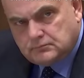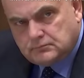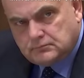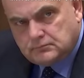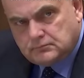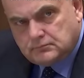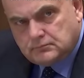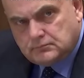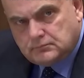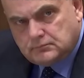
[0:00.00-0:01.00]

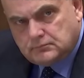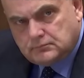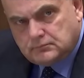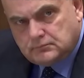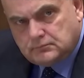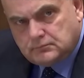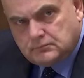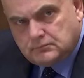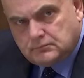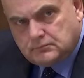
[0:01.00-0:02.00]

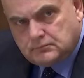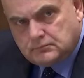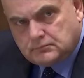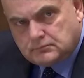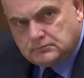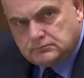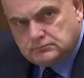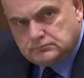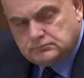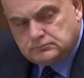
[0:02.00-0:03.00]

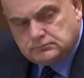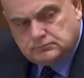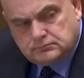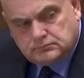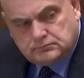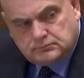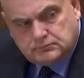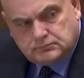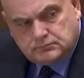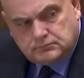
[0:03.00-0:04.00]

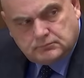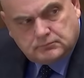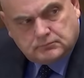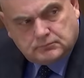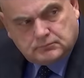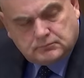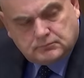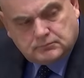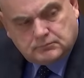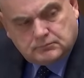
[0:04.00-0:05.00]

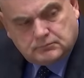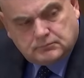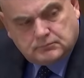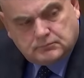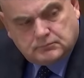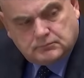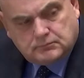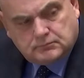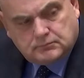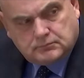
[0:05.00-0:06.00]

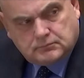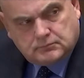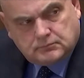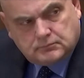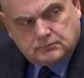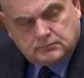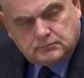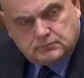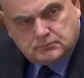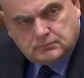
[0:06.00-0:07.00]

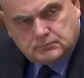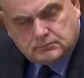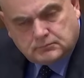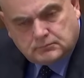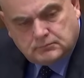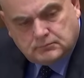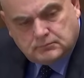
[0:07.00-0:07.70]
No words are spoken by the person on screen.